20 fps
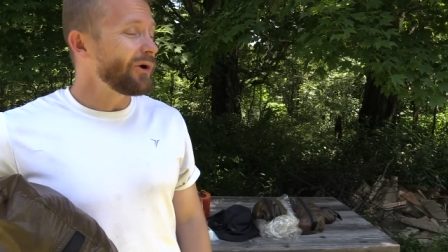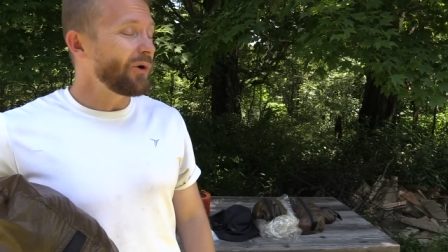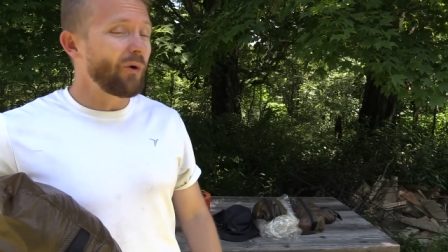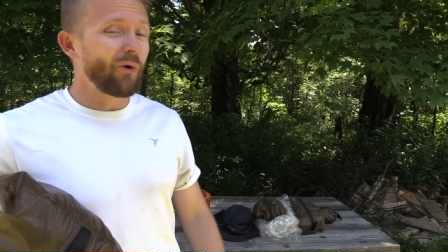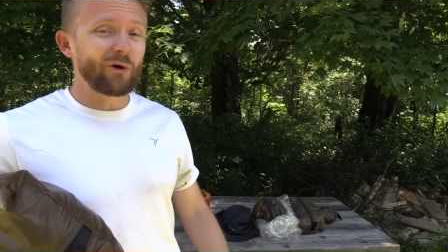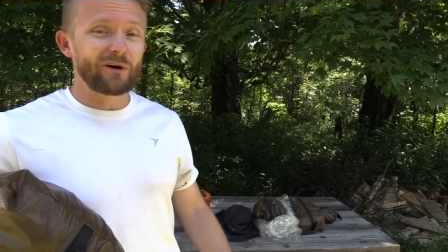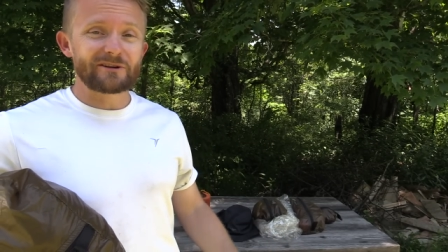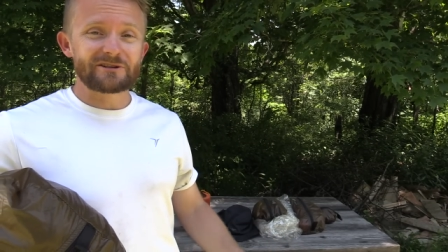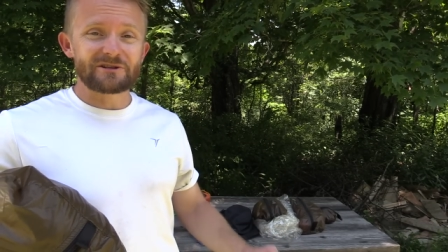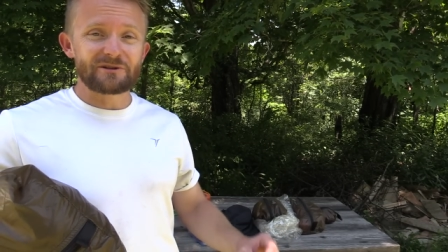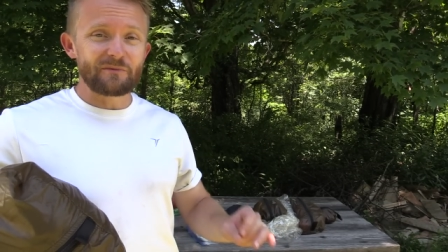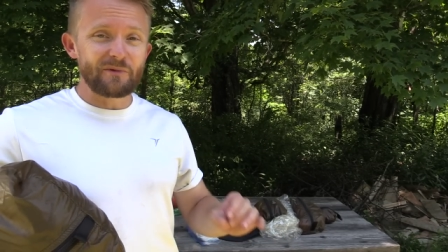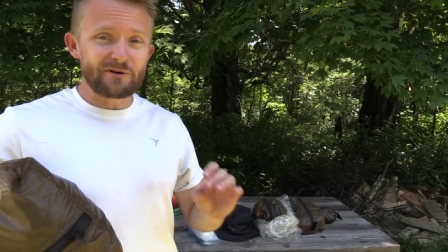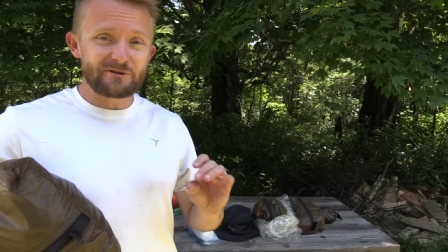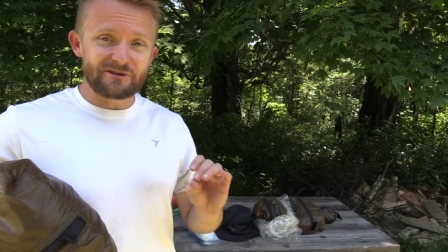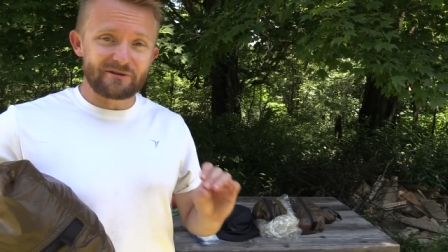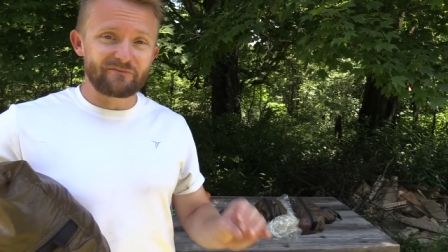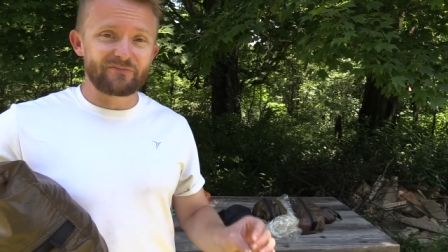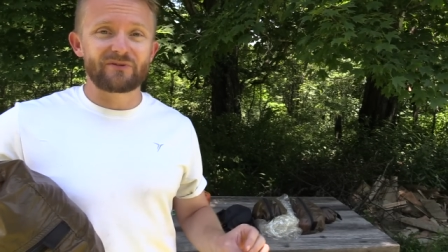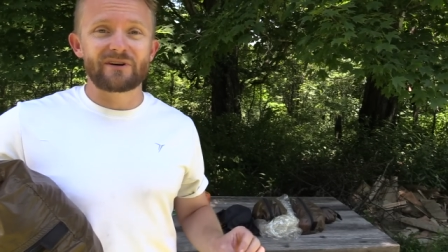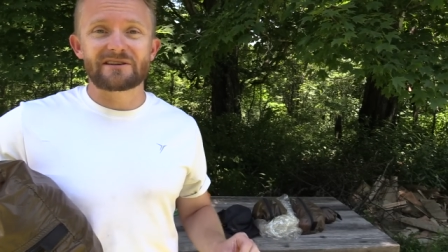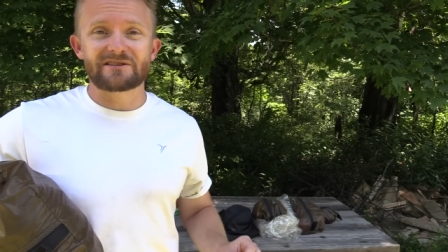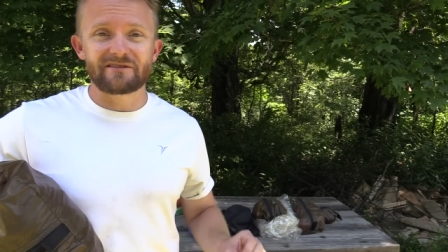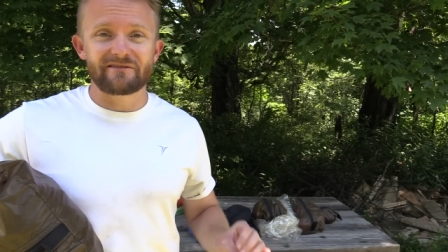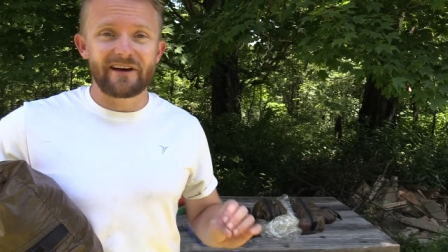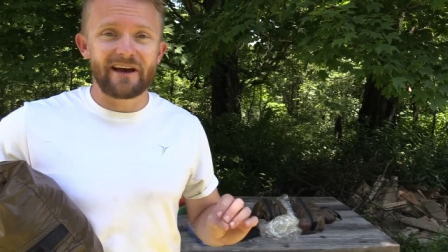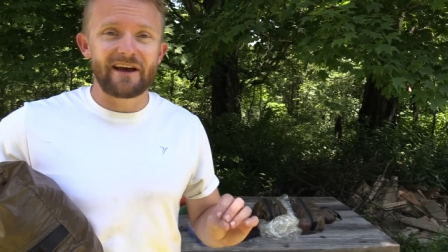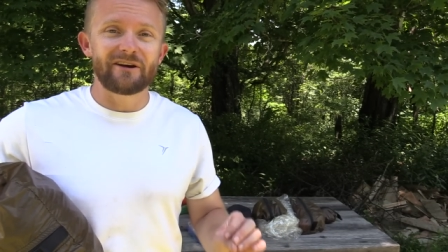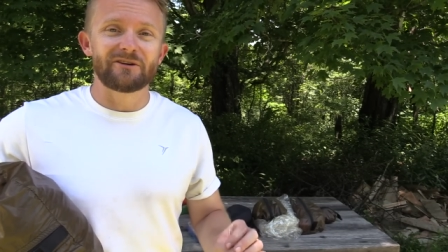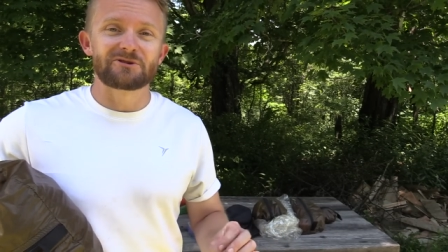Or it's the most
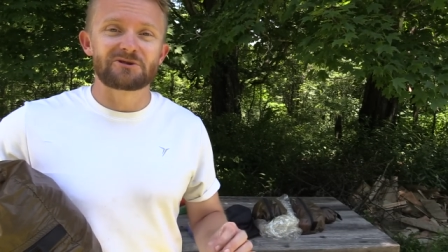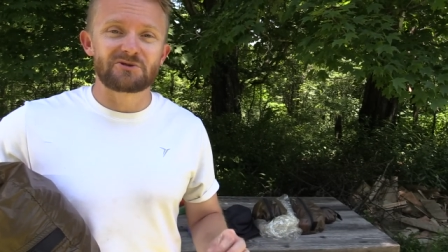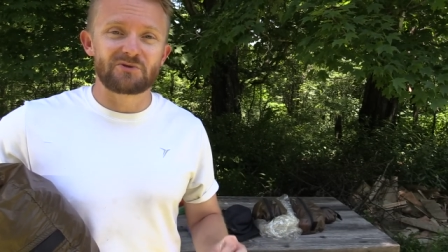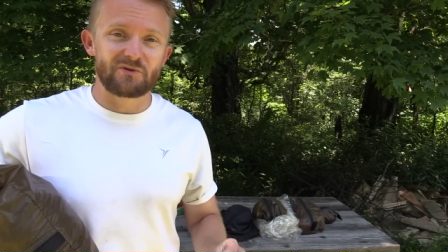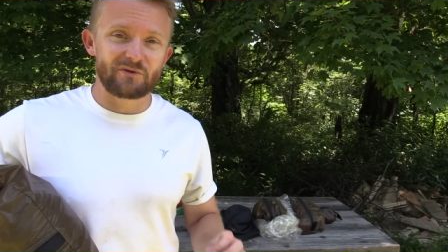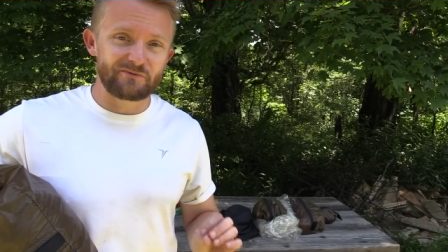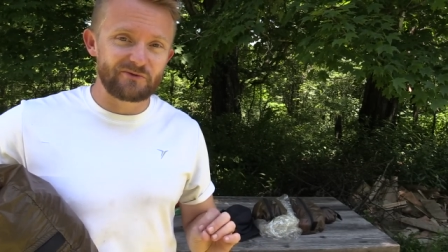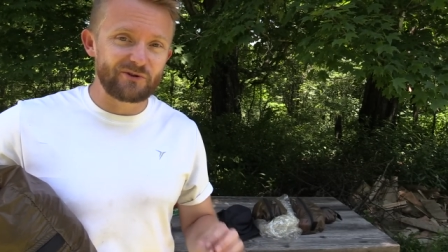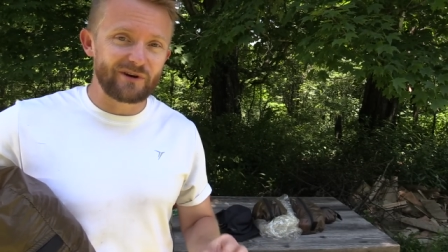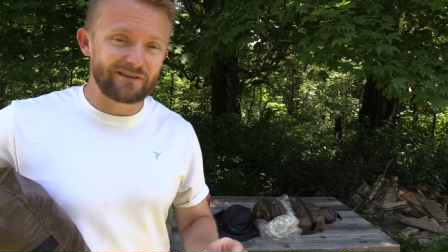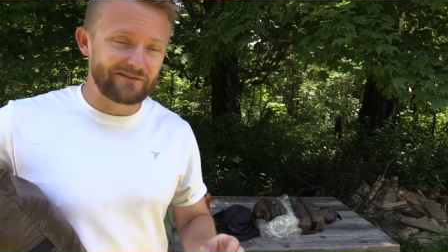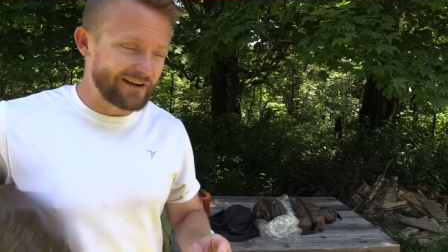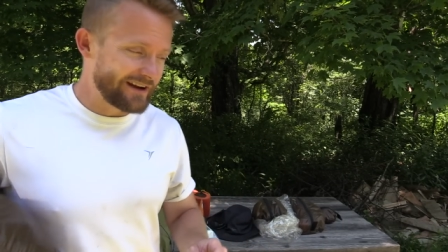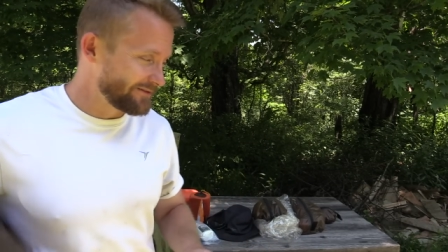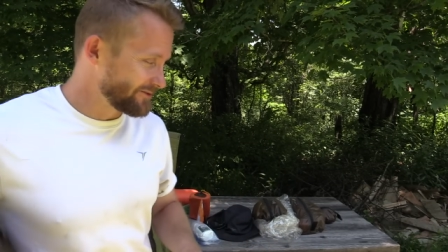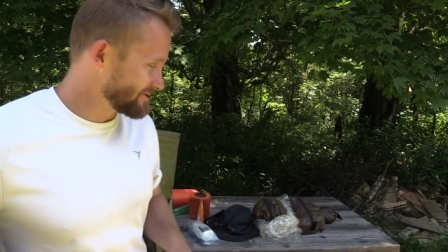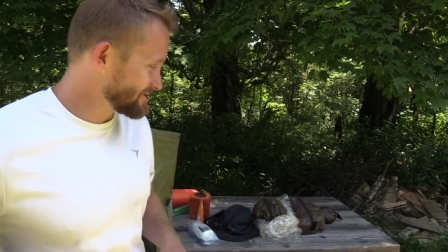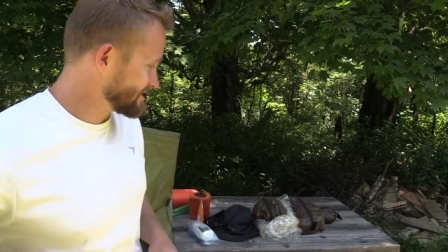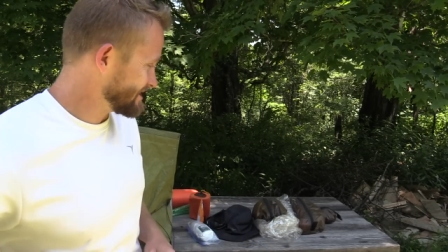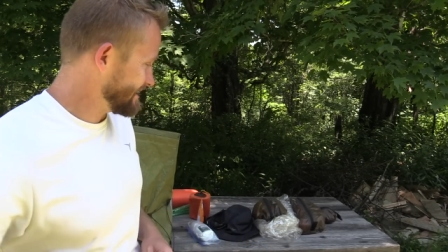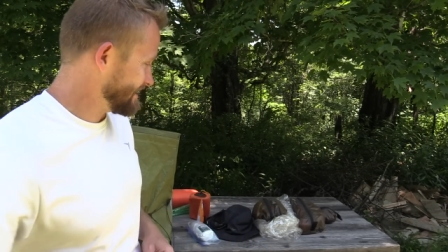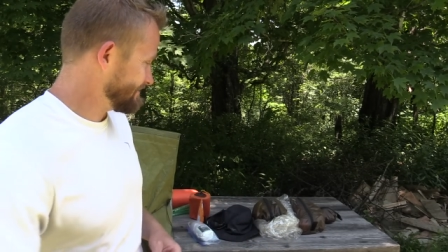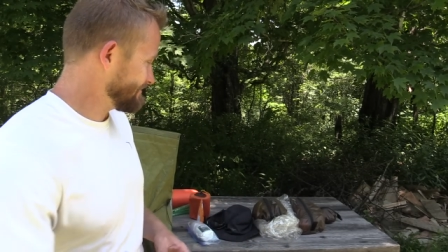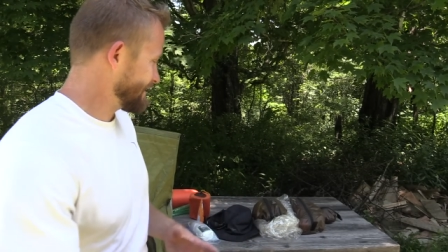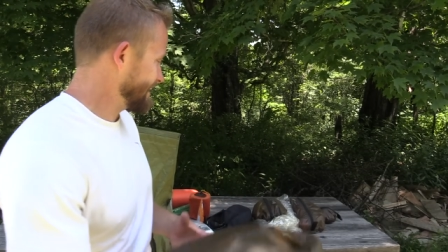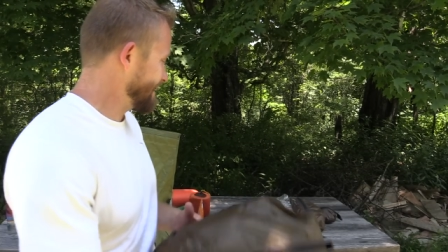impressive hailstorm you have ever seen,